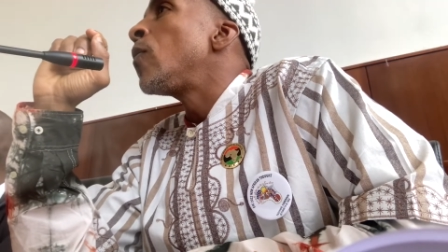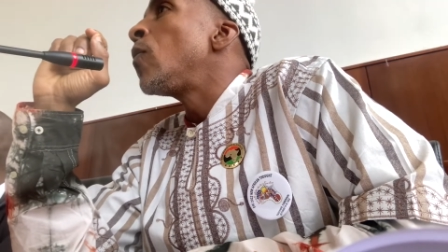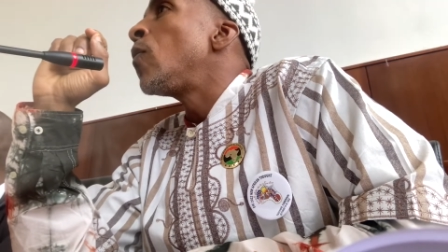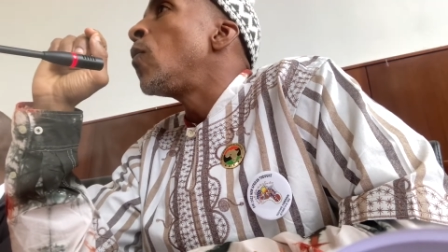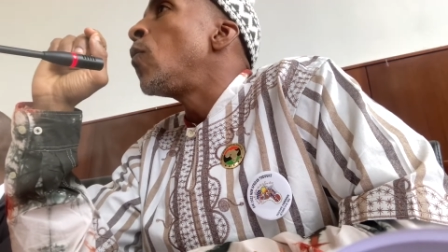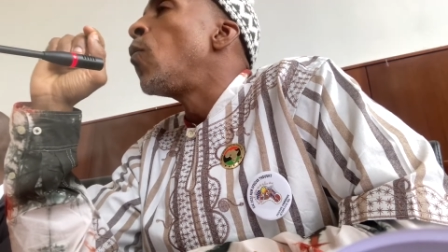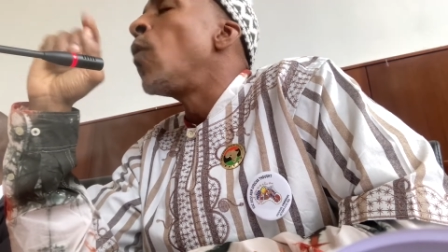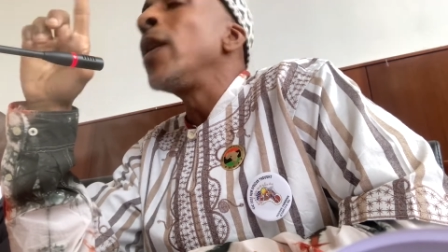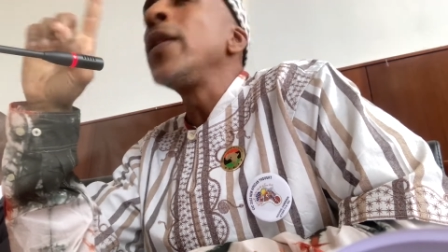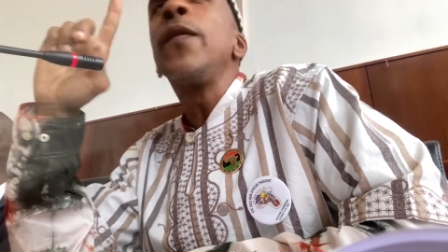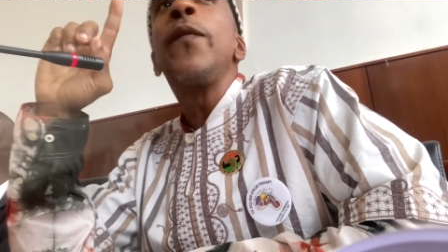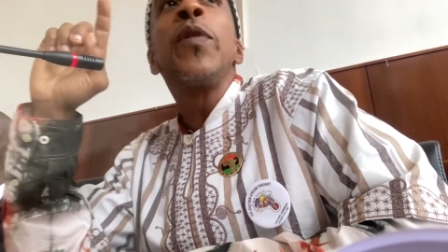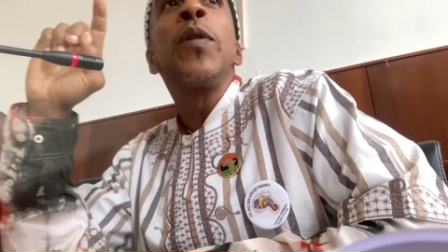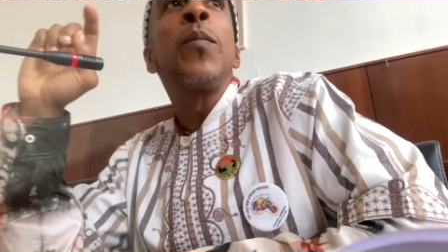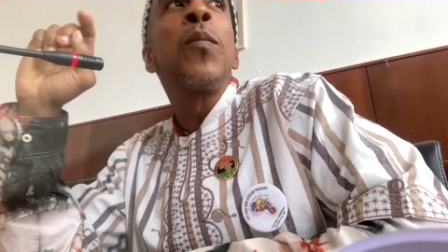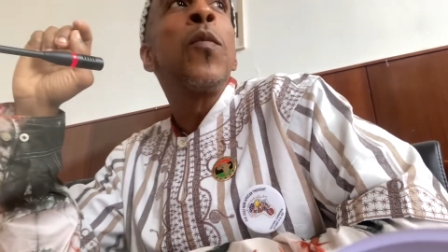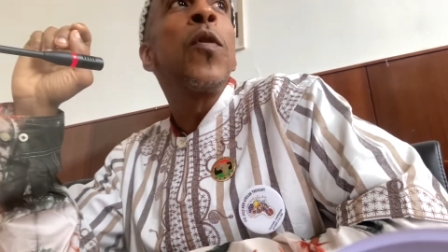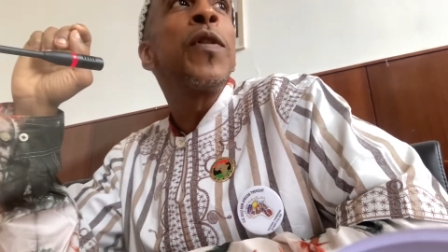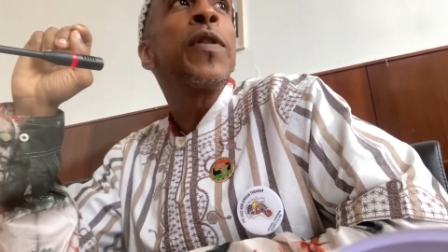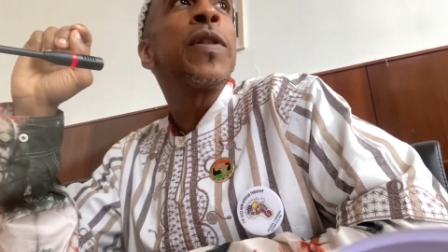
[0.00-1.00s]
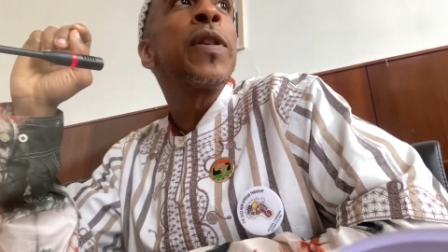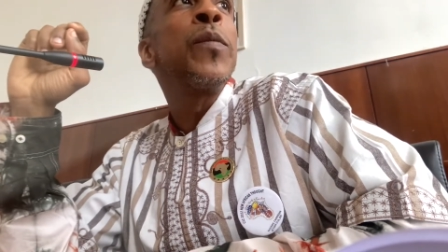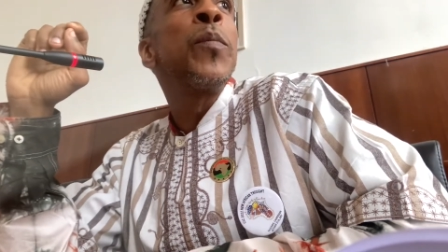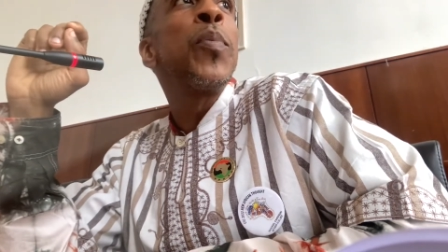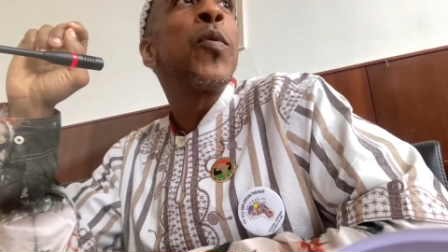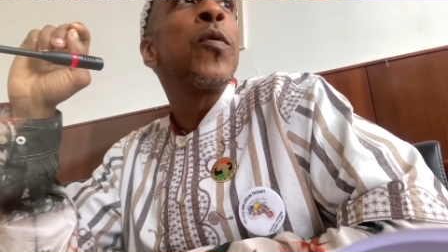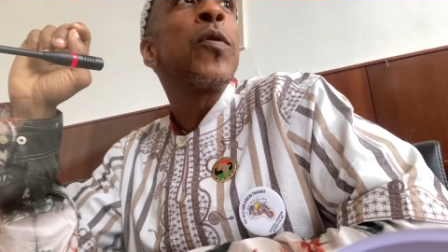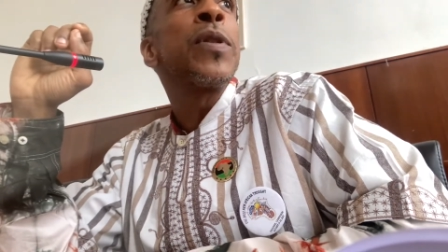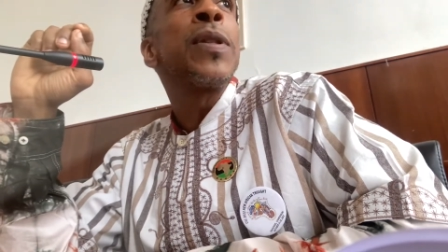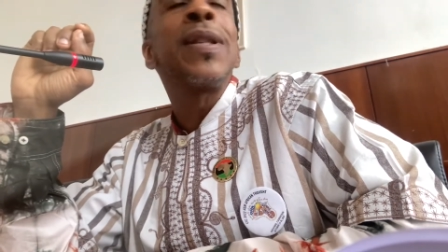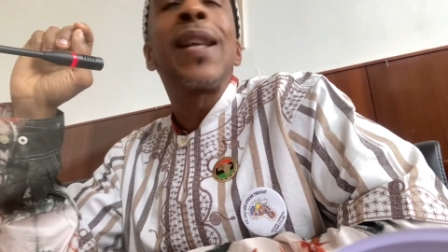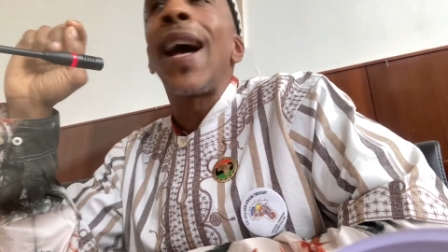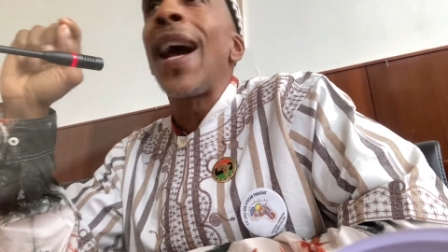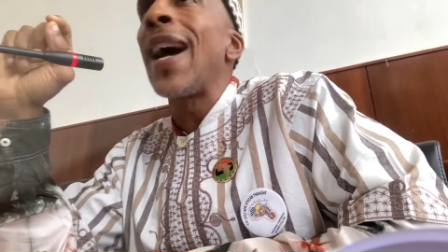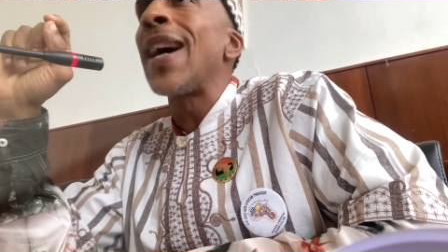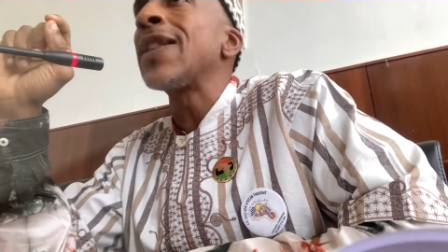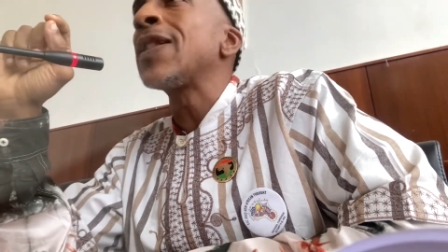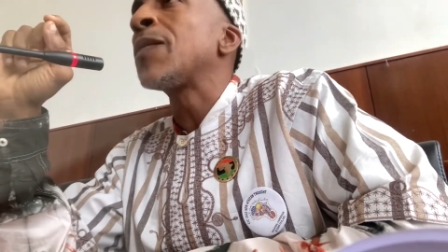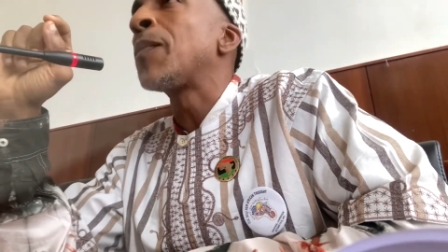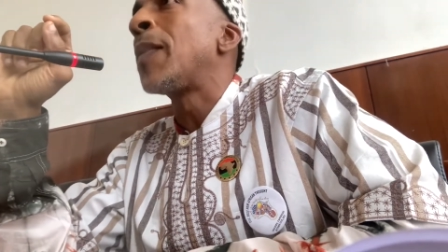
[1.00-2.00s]
One of the most important
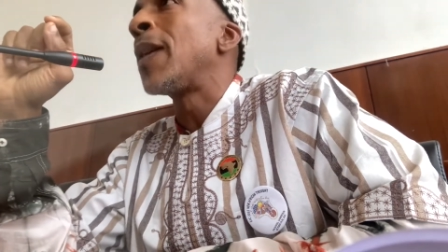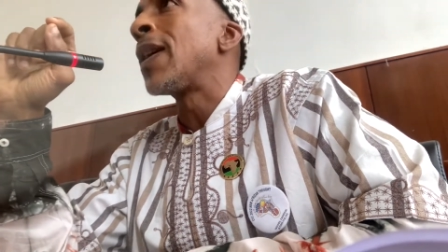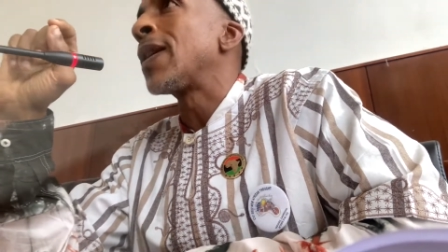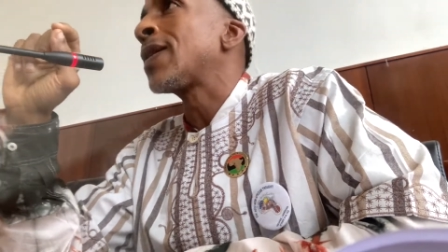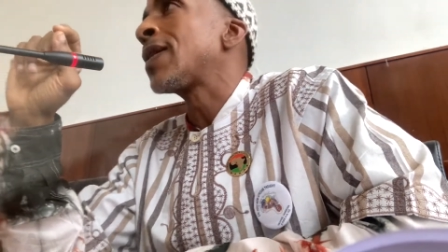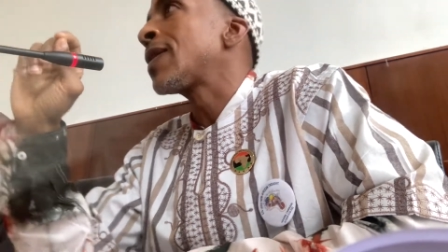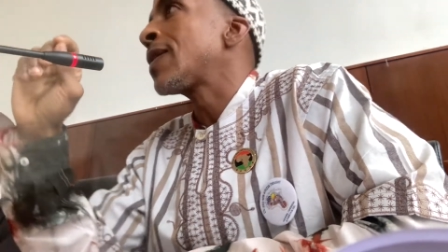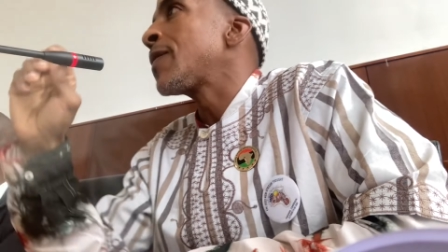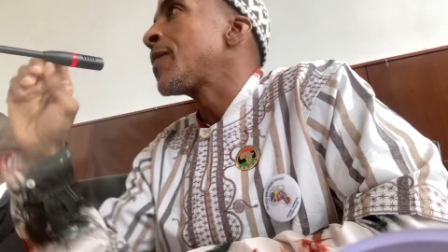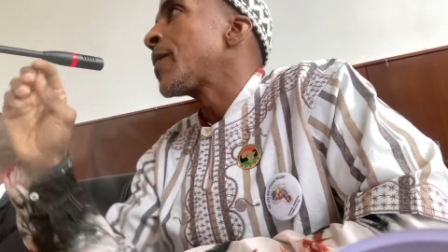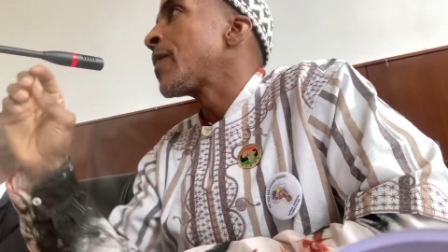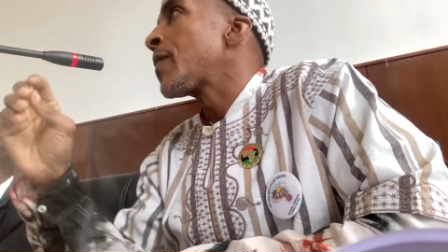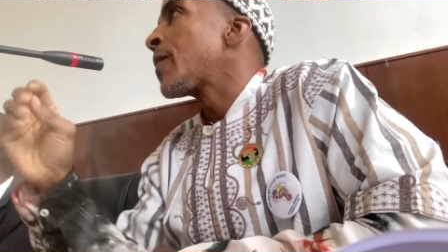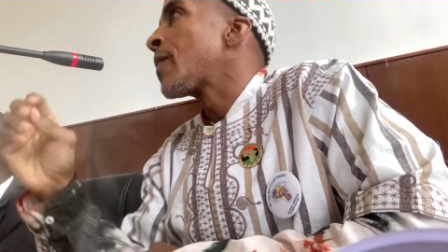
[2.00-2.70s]
aspects